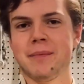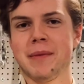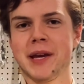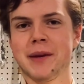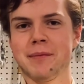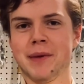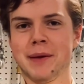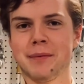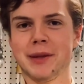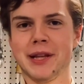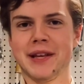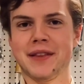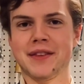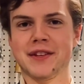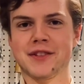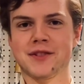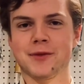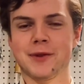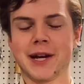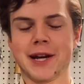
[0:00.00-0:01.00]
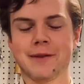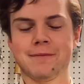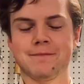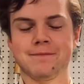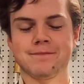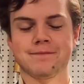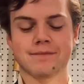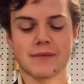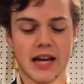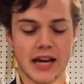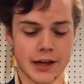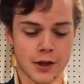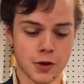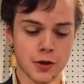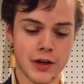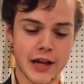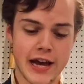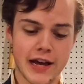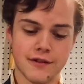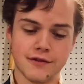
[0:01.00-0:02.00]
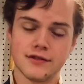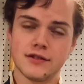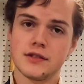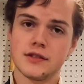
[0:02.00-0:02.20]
make my blade this way. I could have.